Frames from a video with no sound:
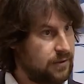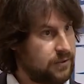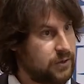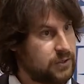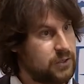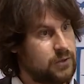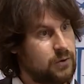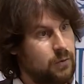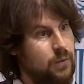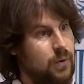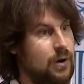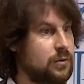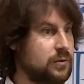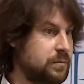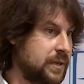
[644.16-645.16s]
Thus the
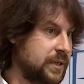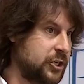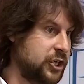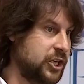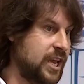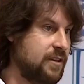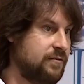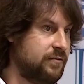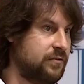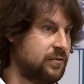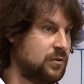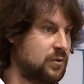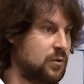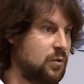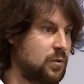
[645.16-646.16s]
vote will
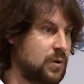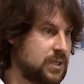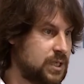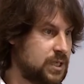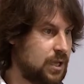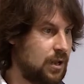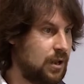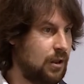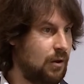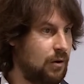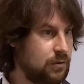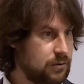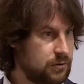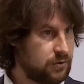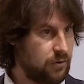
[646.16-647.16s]
shift towards the
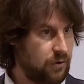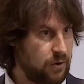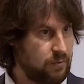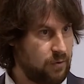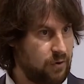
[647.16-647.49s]
long-term